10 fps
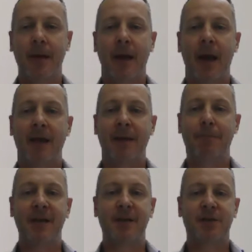And then
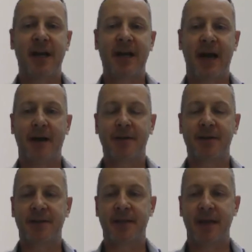please check
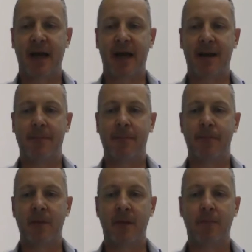out
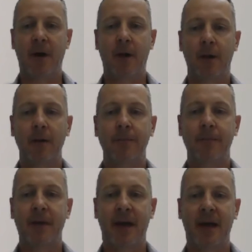the poll.
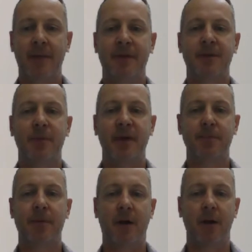This week's
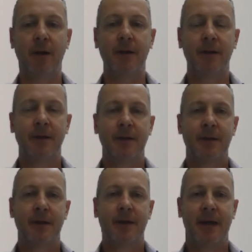poll
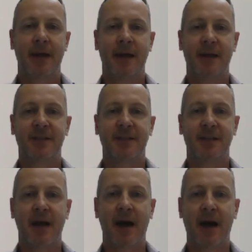is,
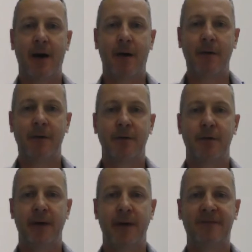how do
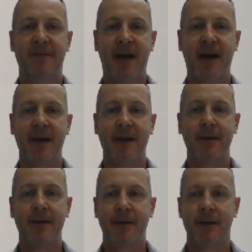we
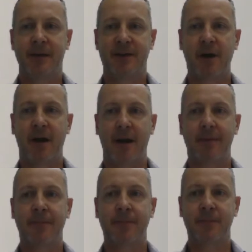define a
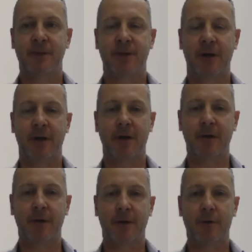startup? So
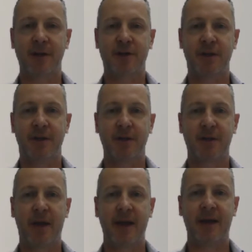the question this
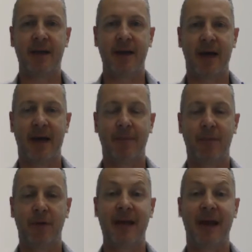week,
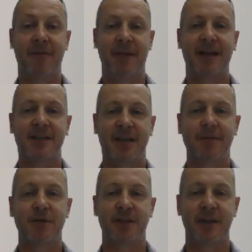we'll cover that
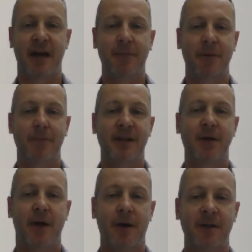ourselves just now, but please
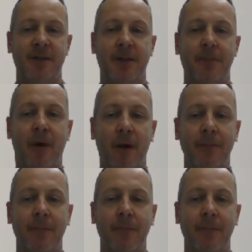go and answer the poll.